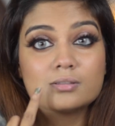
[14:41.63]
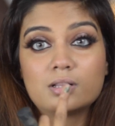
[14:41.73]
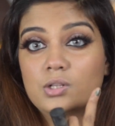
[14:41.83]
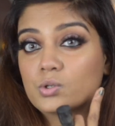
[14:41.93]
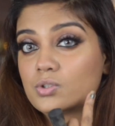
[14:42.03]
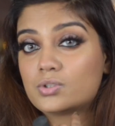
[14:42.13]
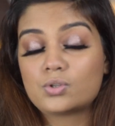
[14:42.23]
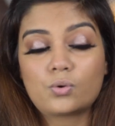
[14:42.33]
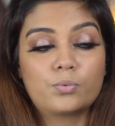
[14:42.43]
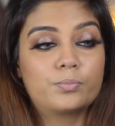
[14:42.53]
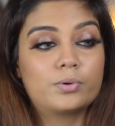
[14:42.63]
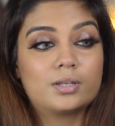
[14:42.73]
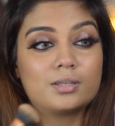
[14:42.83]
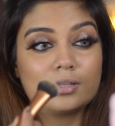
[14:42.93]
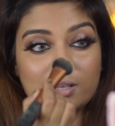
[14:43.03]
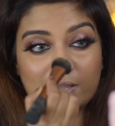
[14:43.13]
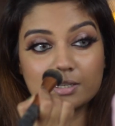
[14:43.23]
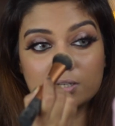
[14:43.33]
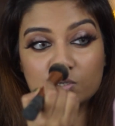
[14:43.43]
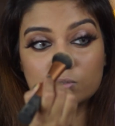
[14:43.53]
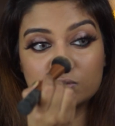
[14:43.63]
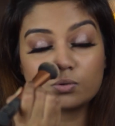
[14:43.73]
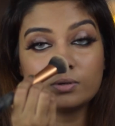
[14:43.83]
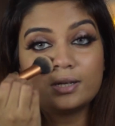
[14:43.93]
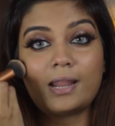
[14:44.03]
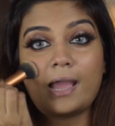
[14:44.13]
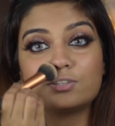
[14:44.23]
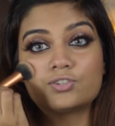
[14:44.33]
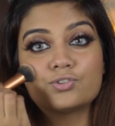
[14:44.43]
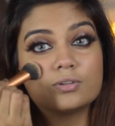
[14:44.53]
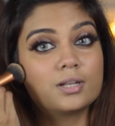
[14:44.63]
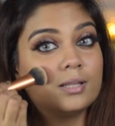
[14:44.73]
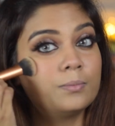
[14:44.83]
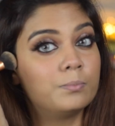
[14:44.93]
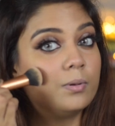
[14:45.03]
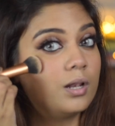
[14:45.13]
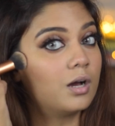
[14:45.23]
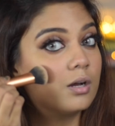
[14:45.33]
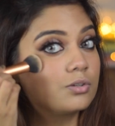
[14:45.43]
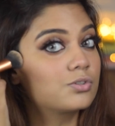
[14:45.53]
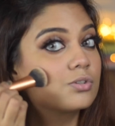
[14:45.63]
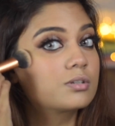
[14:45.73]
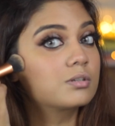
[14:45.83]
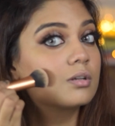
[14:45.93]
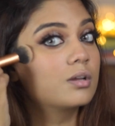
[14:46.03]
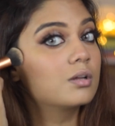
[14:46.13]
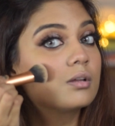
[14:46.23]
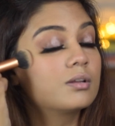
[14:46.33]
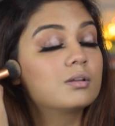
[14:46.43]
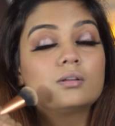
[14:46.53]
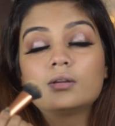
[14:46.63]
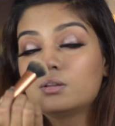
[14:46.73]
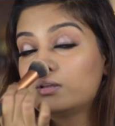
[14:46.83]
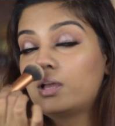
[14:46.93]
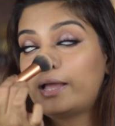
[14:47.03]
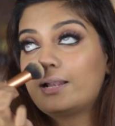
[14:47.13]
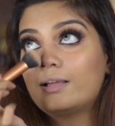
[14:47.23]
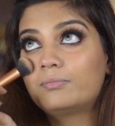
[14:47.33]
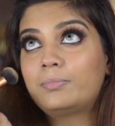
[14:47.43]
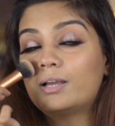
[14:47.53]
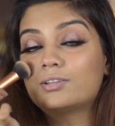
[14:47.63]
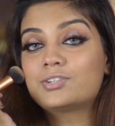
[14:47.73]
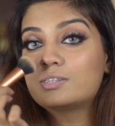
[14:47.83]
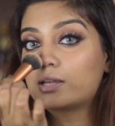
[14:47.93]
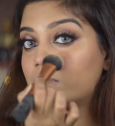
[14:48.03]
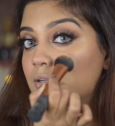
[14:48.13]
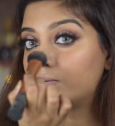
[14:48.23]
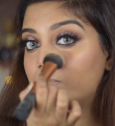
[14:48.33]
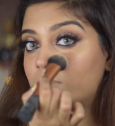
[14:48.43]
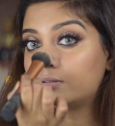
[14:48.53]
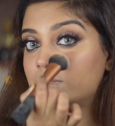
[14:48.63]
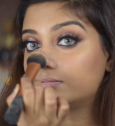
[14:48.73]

Looks so pretty, like it looks so naturally blushed. I love blushes, I can go on,